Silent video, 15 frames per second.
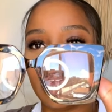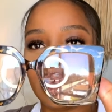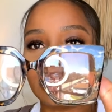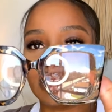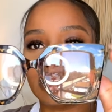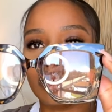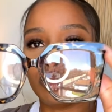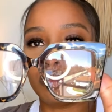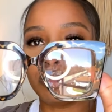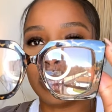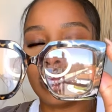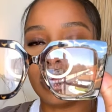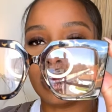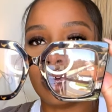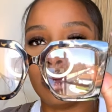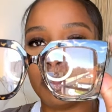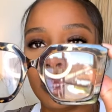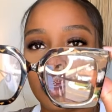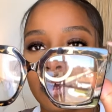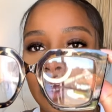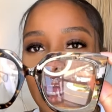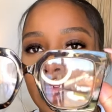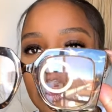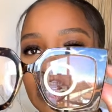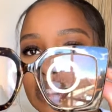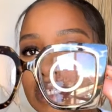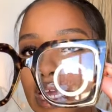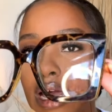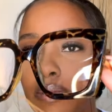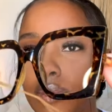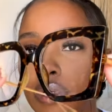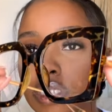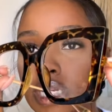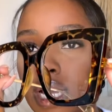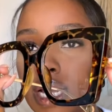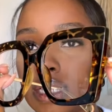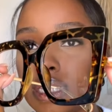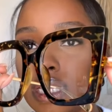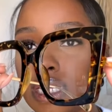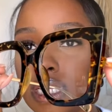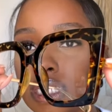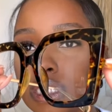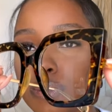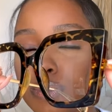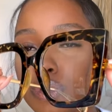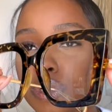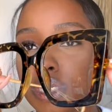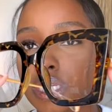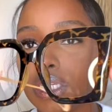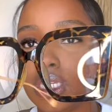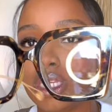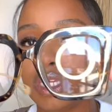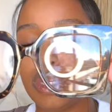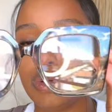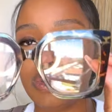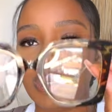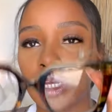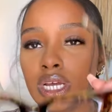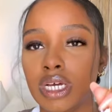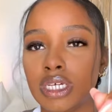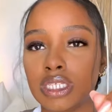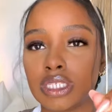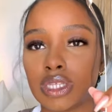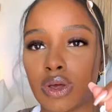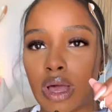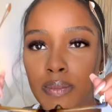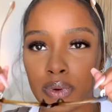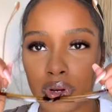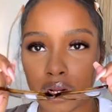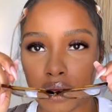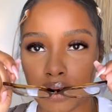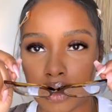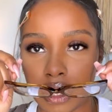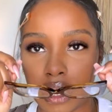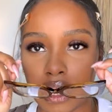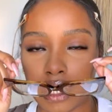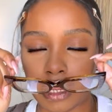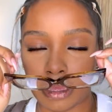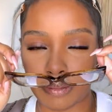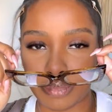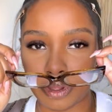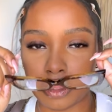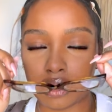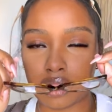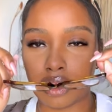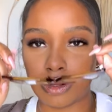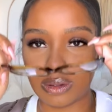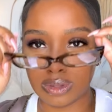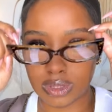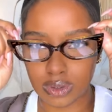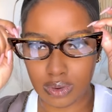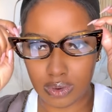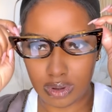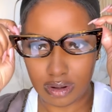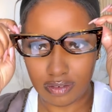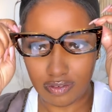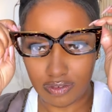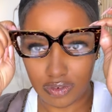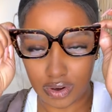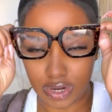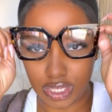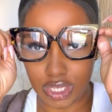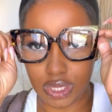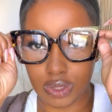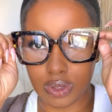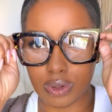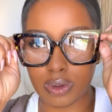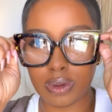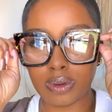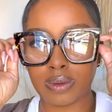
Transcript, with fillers: has a little peak up here at the top, which I think is pretty cute. So I'm gonna go ahead and put those on for you.